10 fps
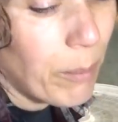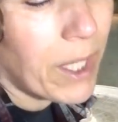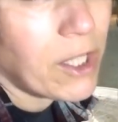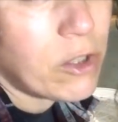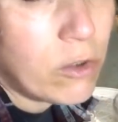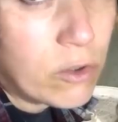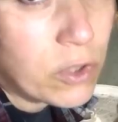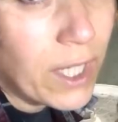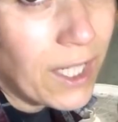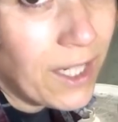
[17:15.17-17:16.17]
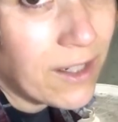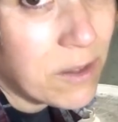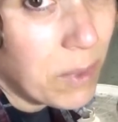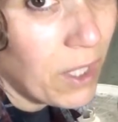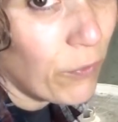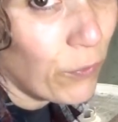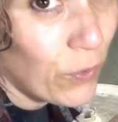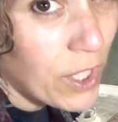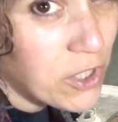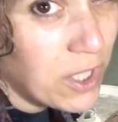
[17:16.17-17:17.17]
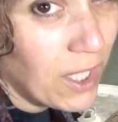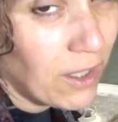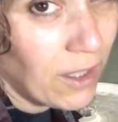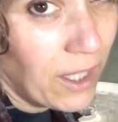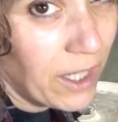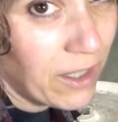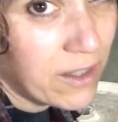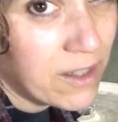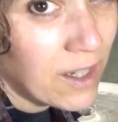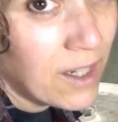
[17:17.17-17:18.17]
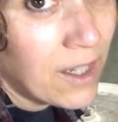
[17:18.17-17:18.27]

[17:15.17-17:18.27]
But I do try to eat as many fresh dandelions